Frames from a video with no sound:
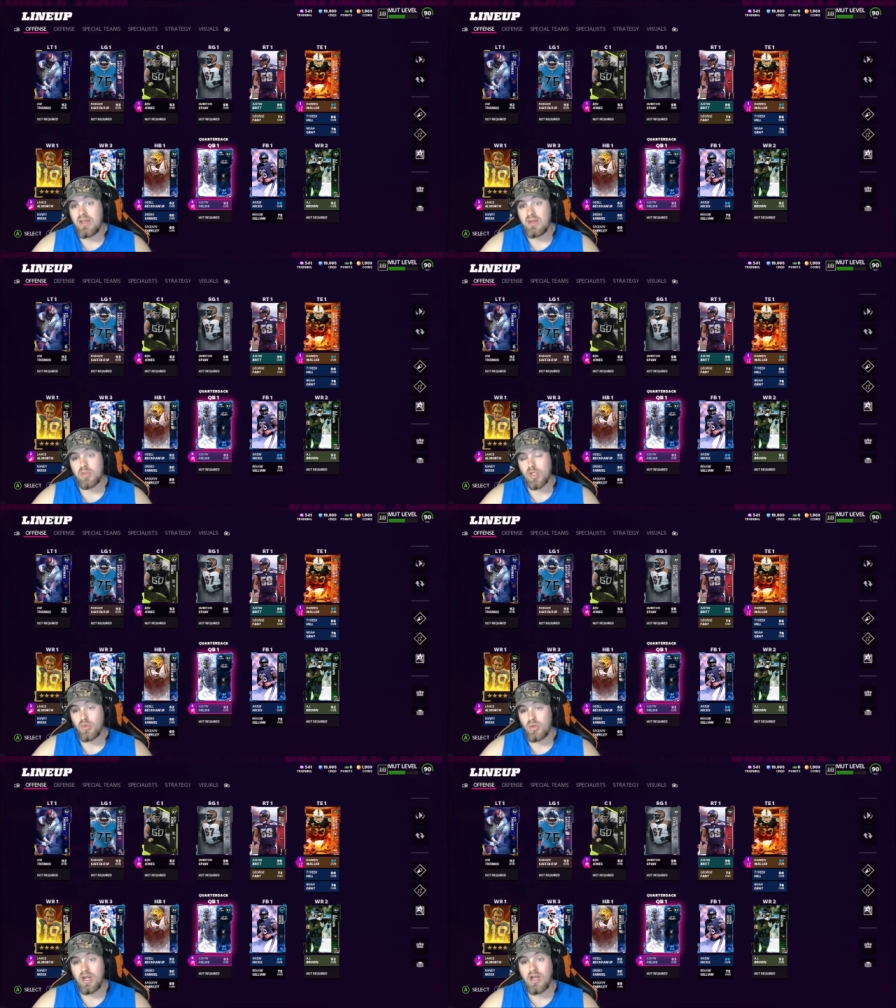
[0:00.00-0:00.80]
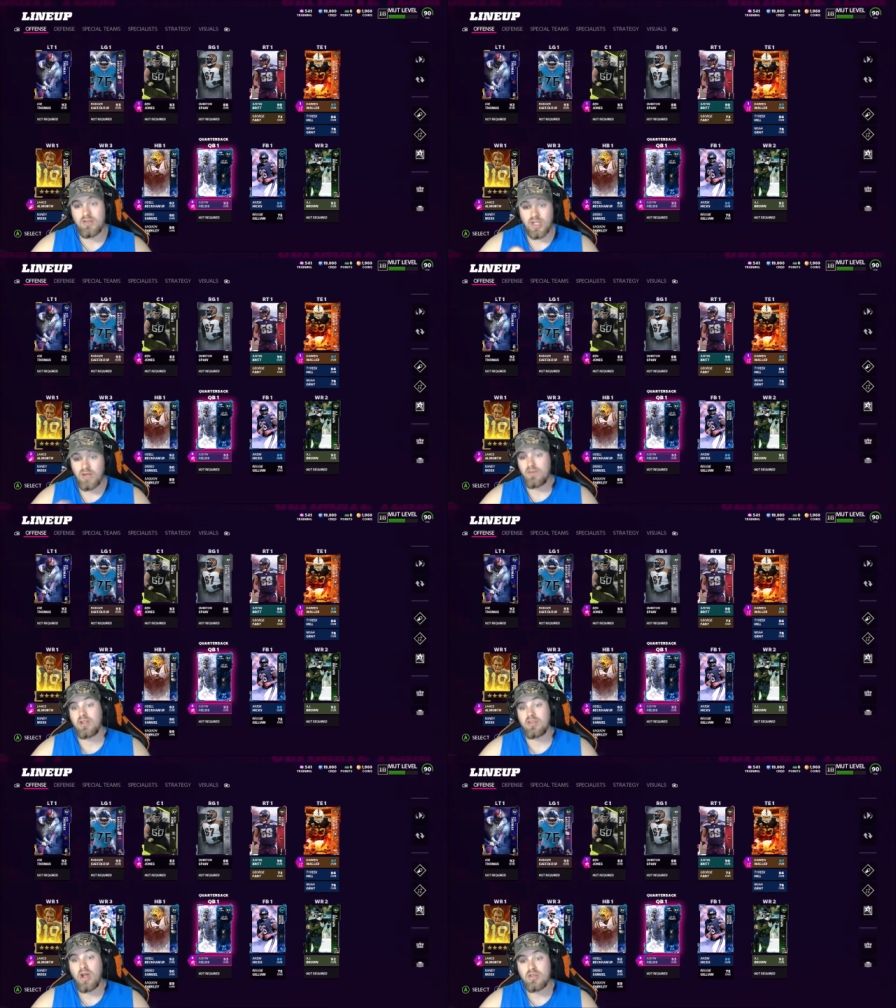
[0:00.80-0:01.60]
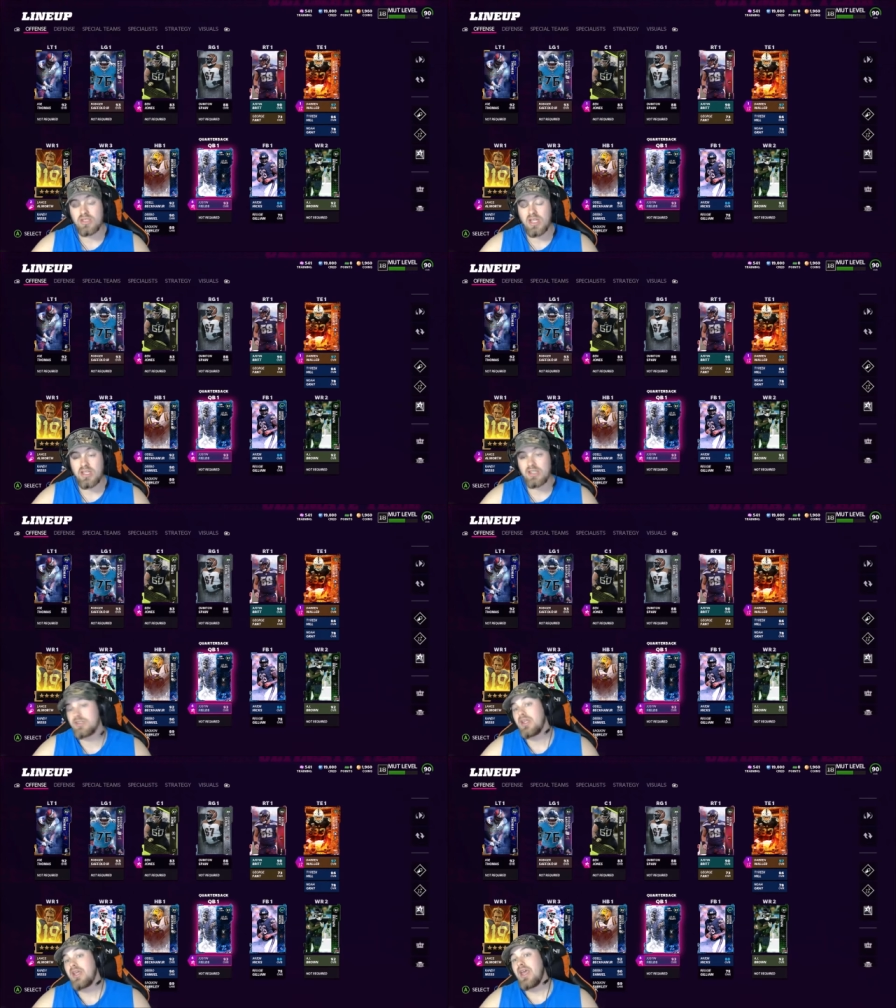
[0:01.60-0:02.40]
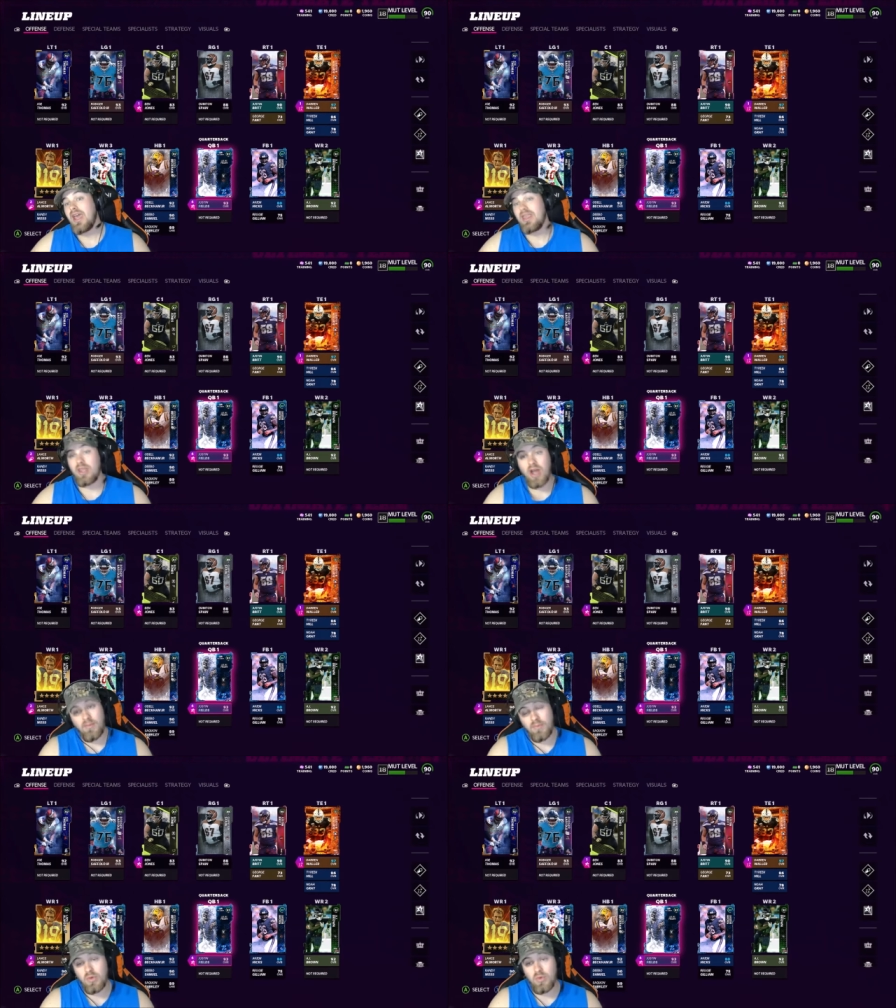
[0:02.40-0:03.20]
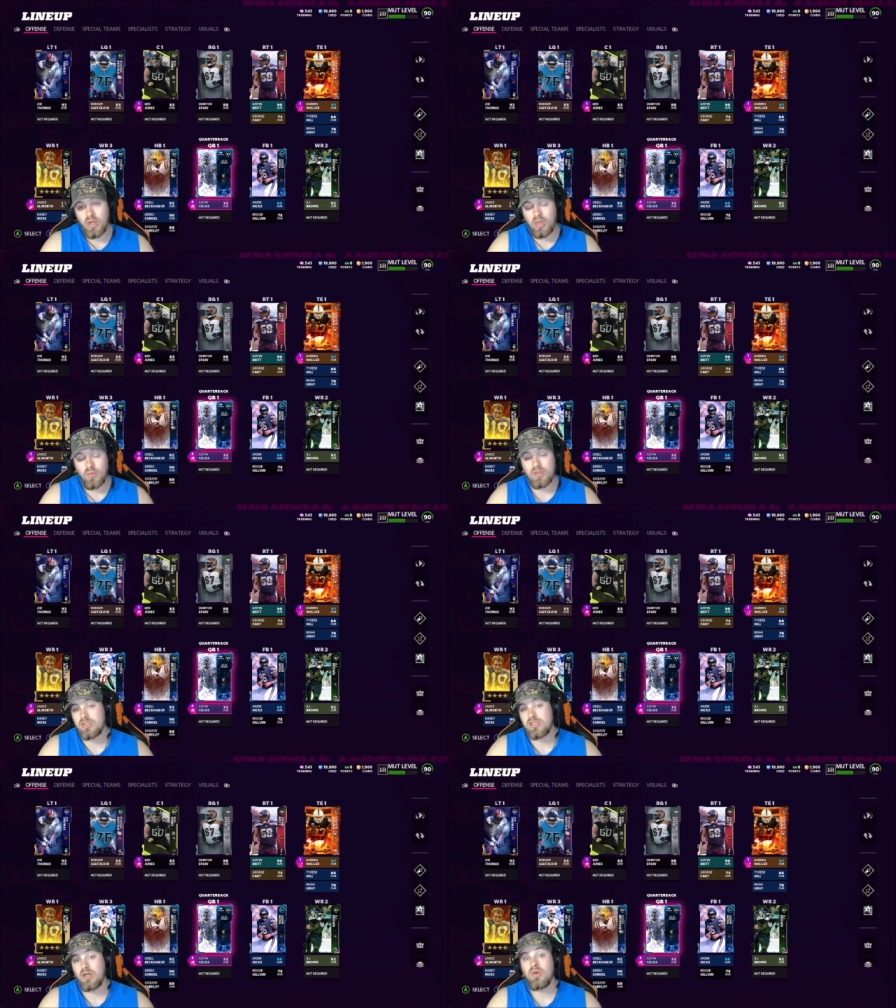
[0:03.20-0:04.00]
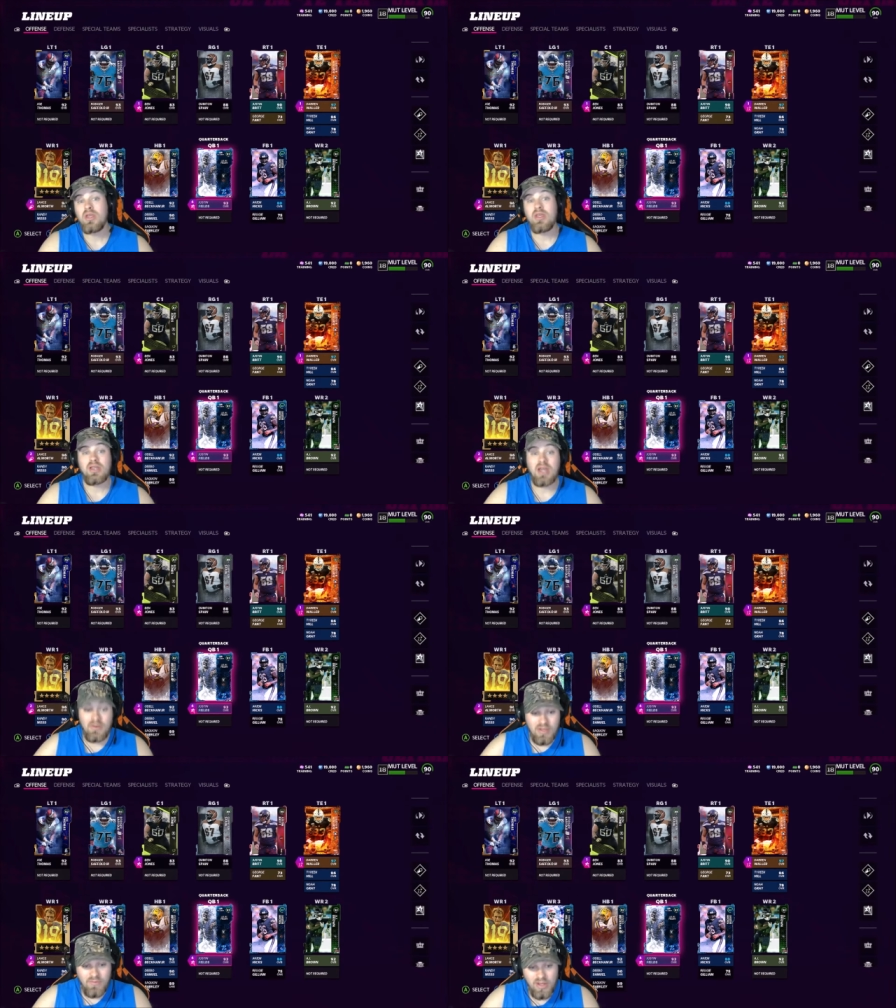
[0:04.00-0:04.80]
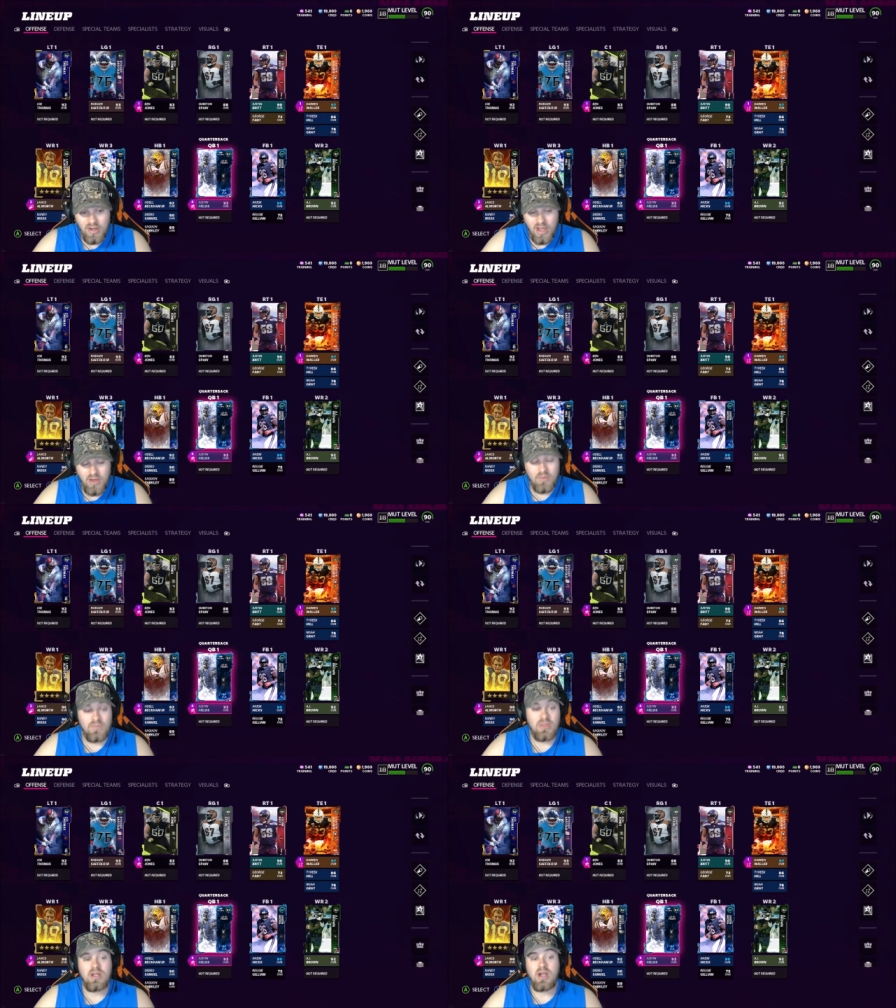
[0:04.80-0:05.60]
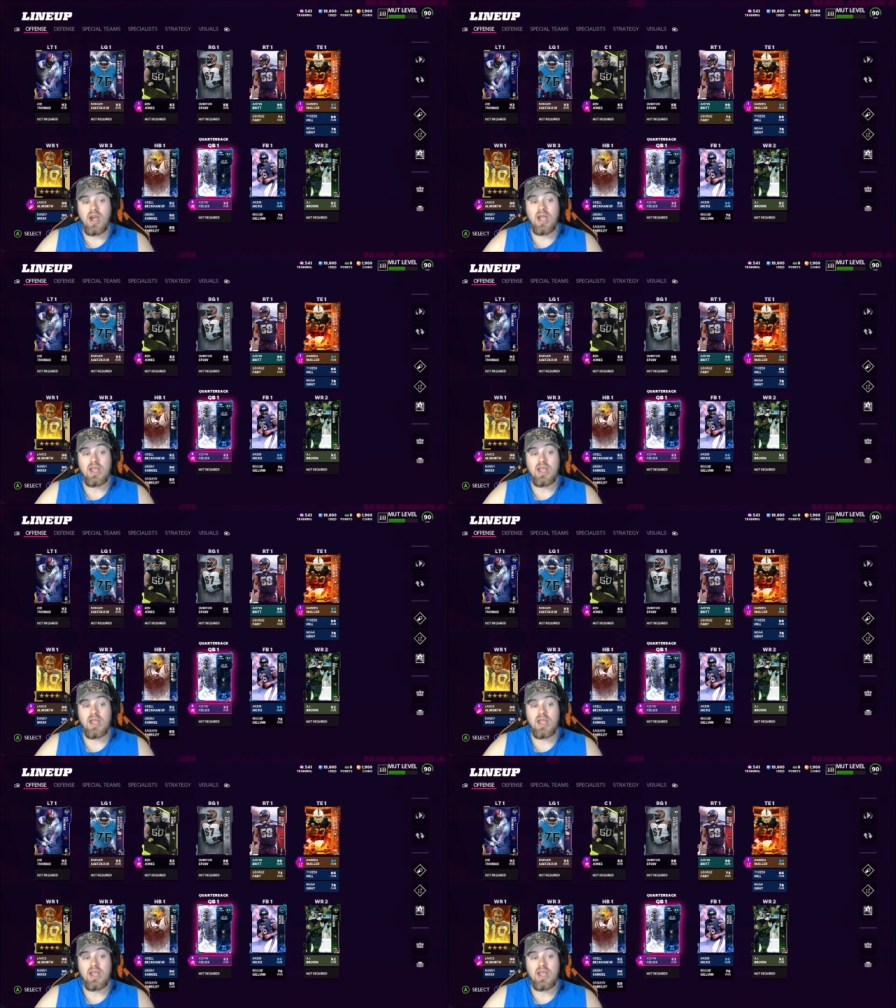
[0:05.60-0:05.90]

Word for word: I'm just gonna quit out, try to figure out the audio settings, and then hop into another one." So got everything figured out. I